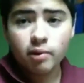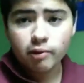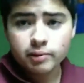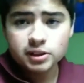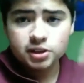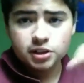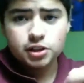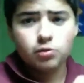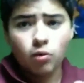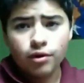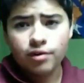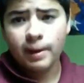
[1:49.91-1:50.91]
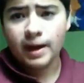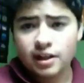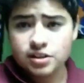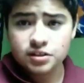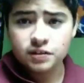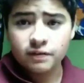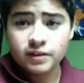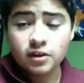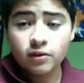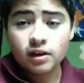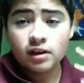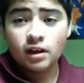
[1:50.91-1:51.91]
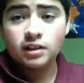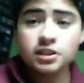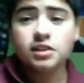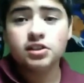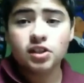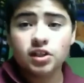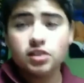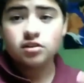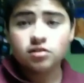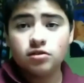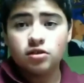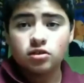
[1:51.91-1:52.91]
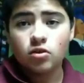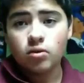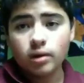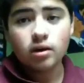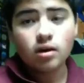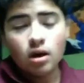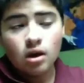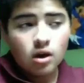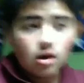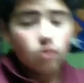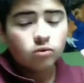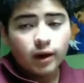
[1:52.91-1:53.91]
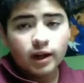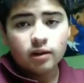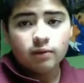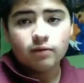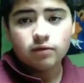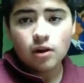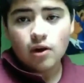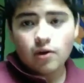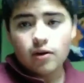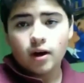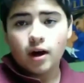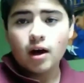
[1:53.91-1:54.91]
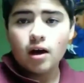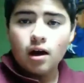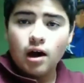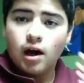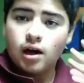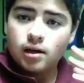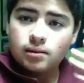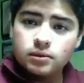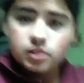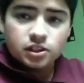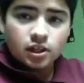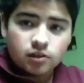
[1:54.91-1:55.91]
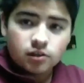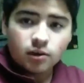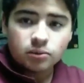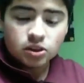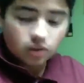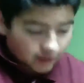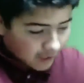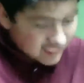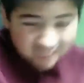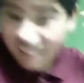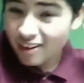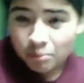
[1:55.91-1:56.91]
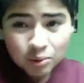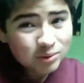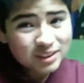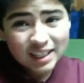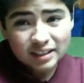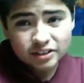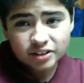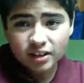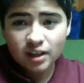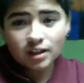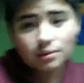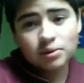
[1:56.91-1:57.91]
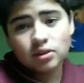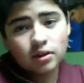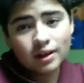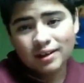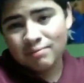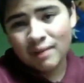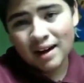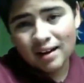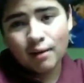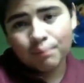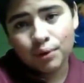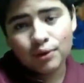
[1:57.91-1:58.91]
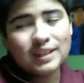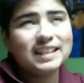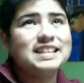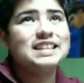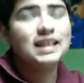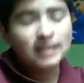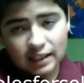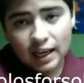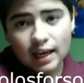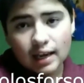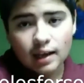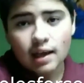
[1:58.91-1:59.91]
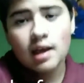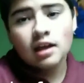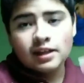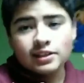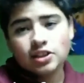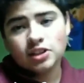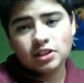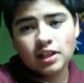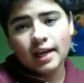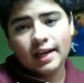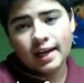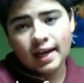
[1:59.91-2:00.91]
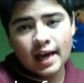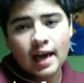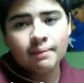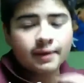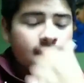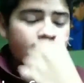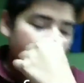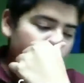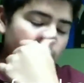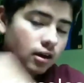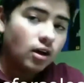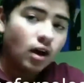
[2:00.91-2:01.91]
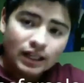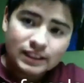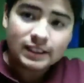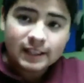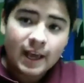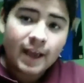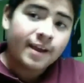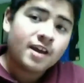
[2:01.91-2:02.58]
Hey, what is up, everybody? GT Warrior back at you with another quality video. Today we're going to be talking about how amazing this polo is, how you can get it yourself. I got this polo at this website right here. Go check it out. Link in the description. It's amazing, okay? I'll have it right over on screen. Go